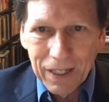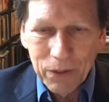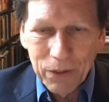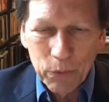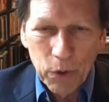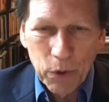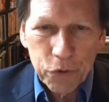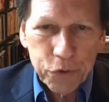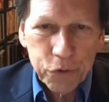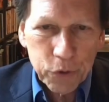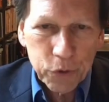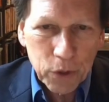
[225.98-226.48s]

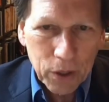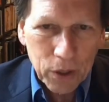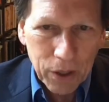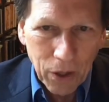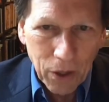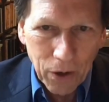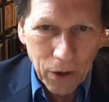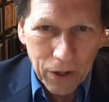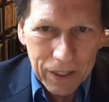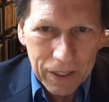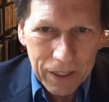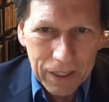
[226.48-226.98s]
Richard
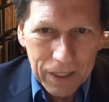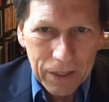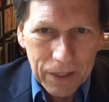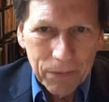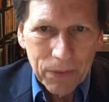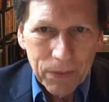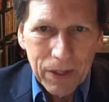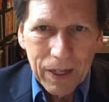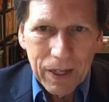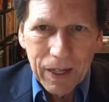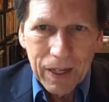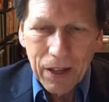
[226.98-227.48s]
Clark,
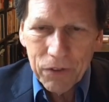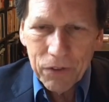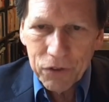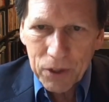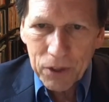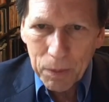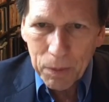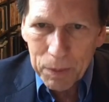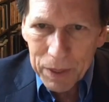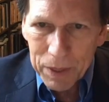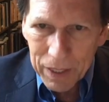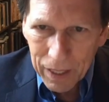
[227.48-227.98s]
and
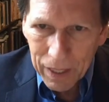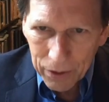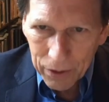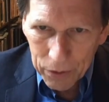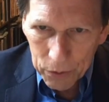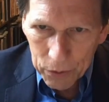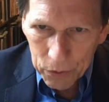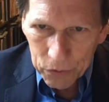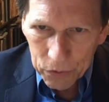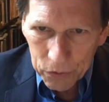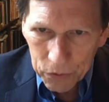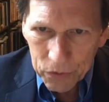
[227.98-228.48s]
some of the
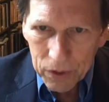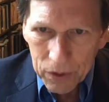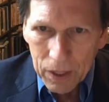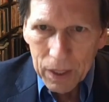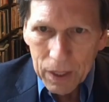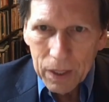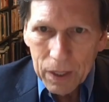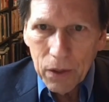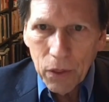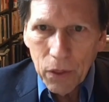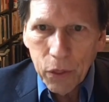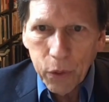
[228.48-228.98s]
others,
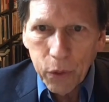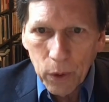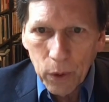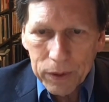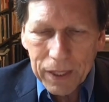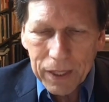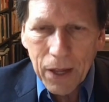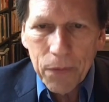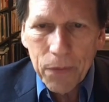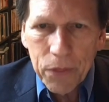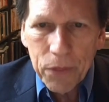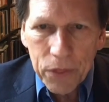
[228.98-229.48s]

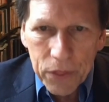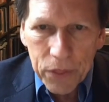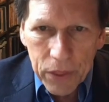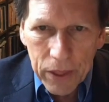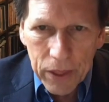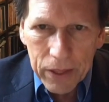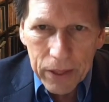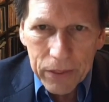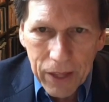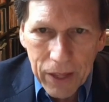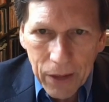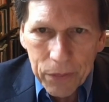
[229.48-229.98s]
thought
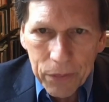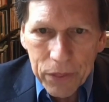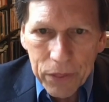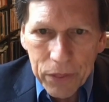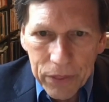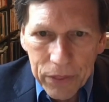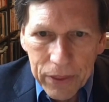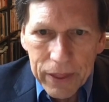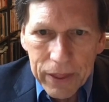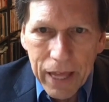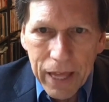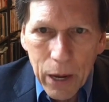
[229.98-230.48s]
that
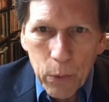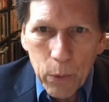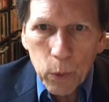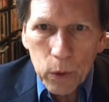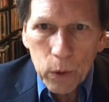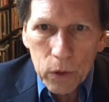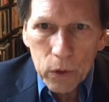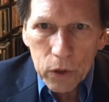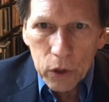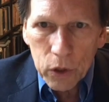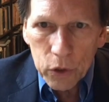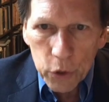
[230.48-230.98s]
they
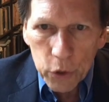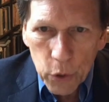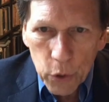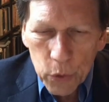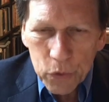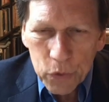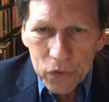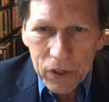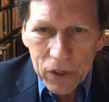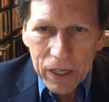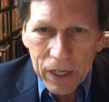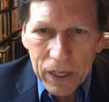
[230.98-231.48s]
were
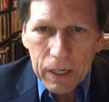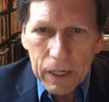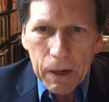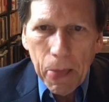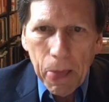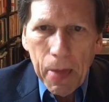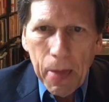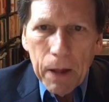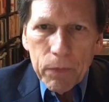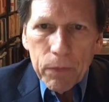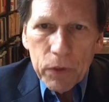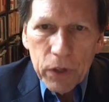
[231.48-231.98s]
using
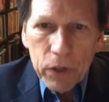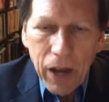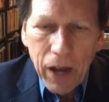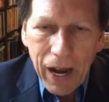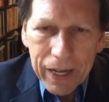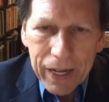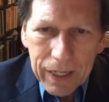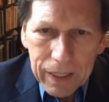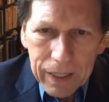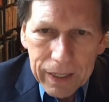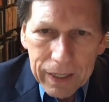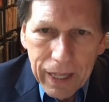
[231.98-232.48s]

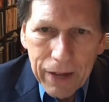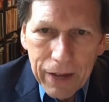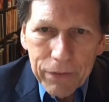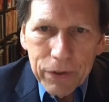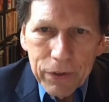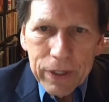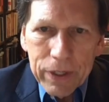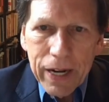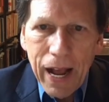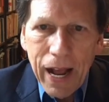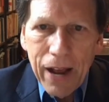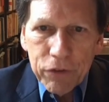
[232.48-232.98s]

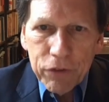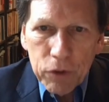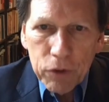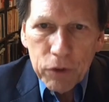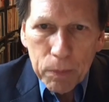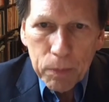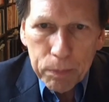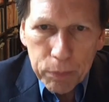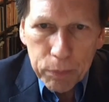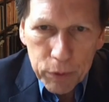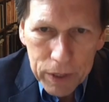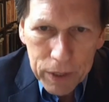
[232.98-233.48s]
9/11 as a
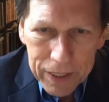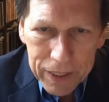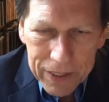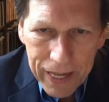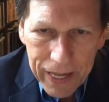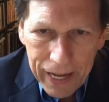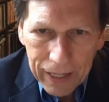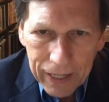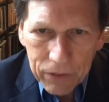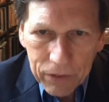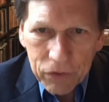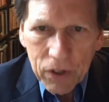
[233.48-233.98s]

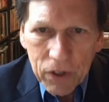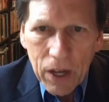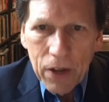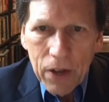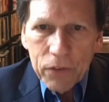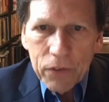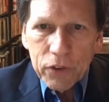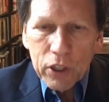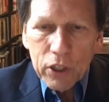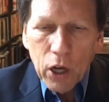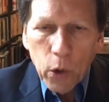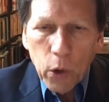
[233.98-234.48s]
pretext
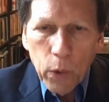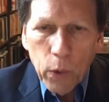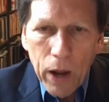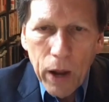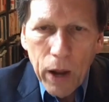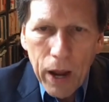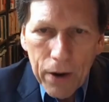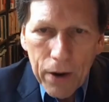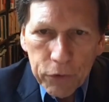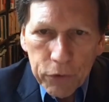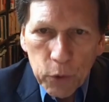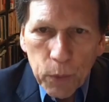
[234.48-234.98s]
to go
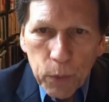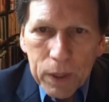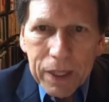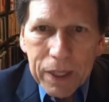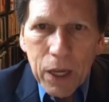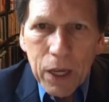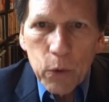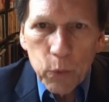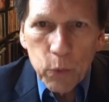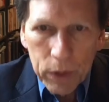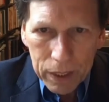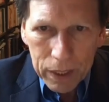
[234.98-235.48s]
after what
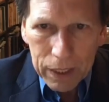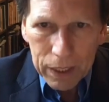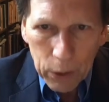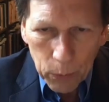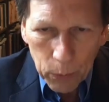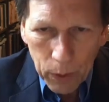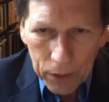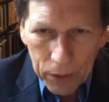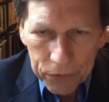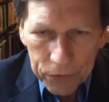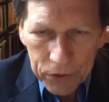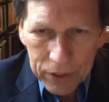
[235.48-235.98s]
they really
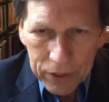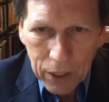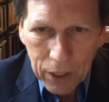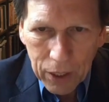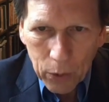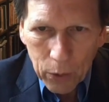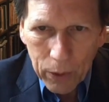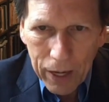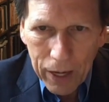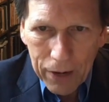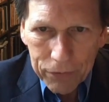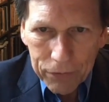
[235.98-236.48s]
wanted to
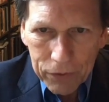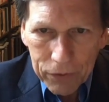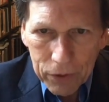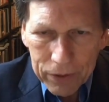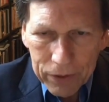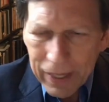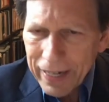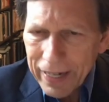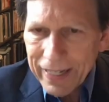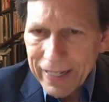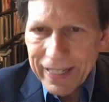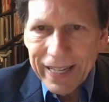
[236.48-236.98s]
go
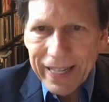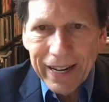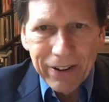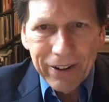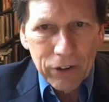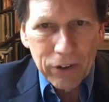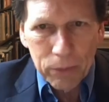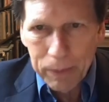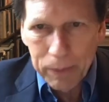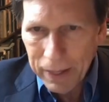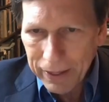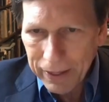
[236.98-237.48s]
after. They didn't
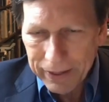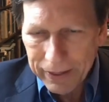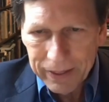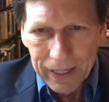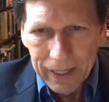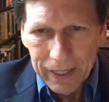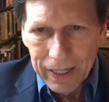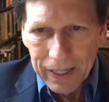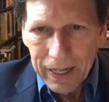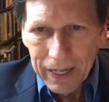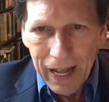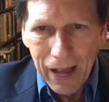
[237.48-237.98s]
care about
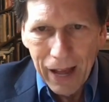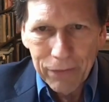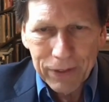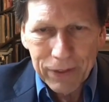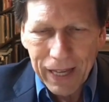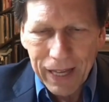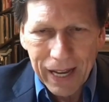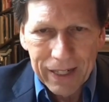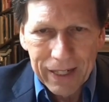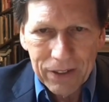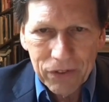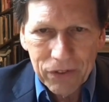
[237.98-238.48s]

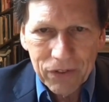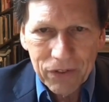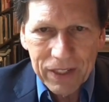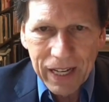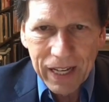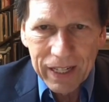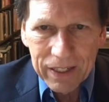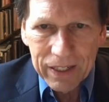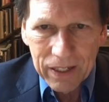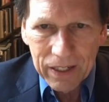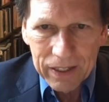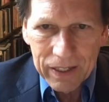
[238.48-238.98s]

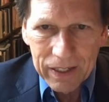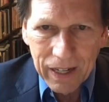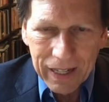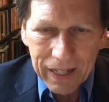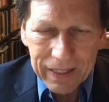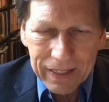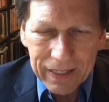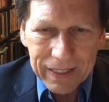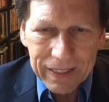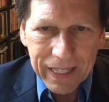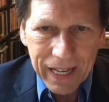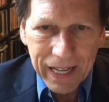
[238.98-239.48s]
Afghanistan and
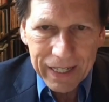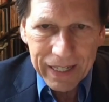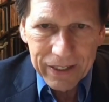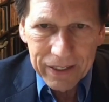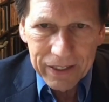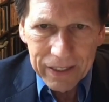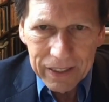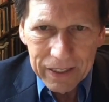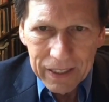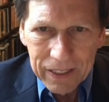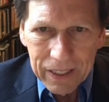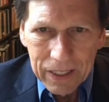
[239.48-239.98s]

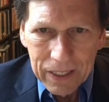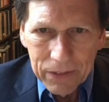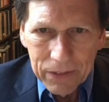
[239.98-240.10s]
Al-Qaeda.